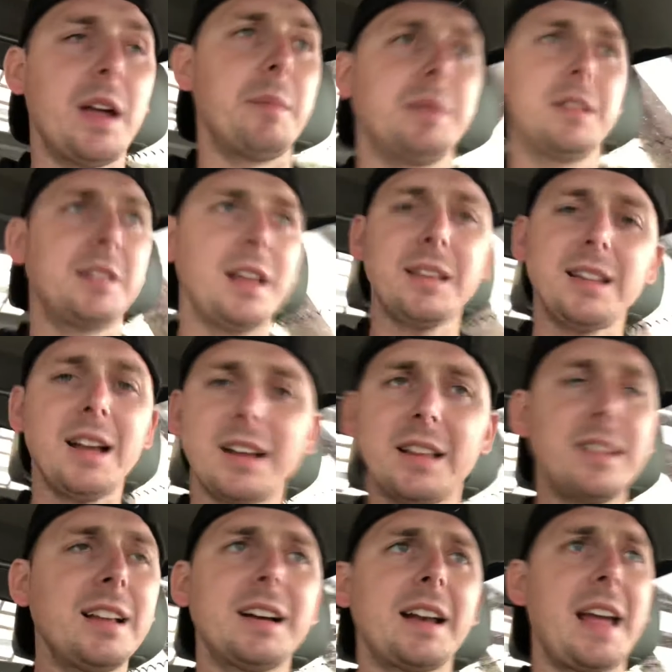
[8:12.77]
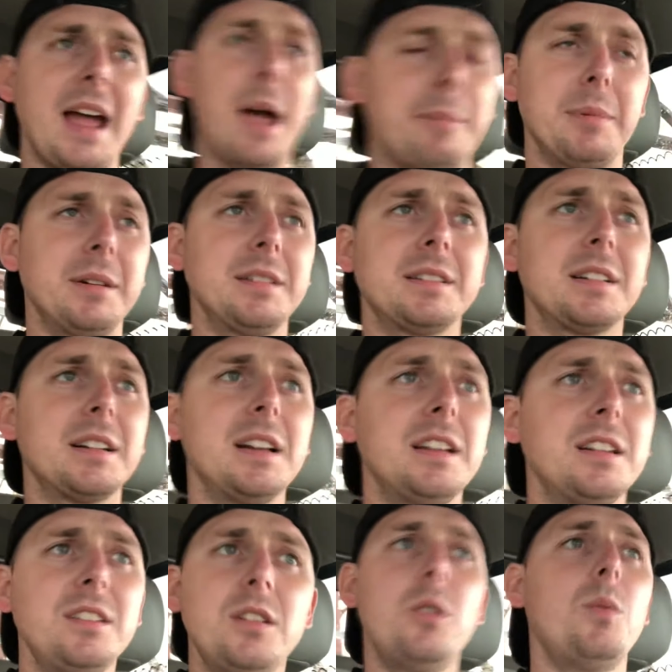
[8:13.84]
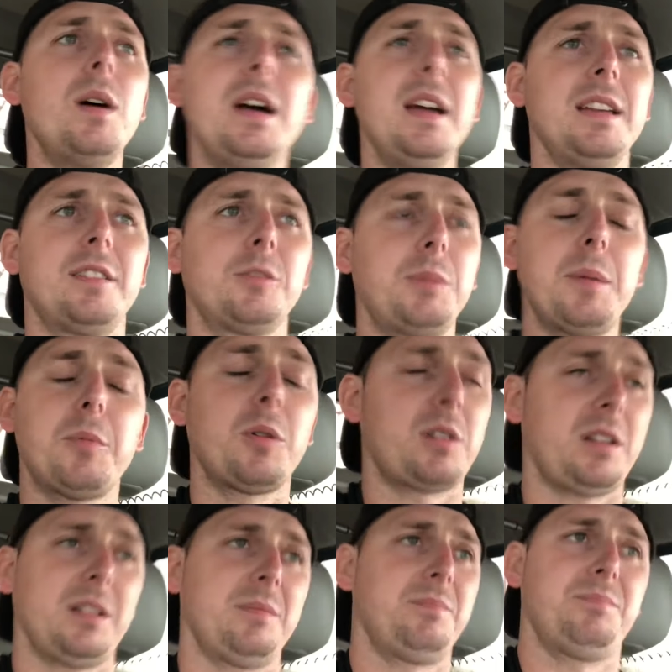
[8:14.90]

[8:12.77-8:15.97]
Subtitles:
I mean, that's not going to happen. No way. These people are gonna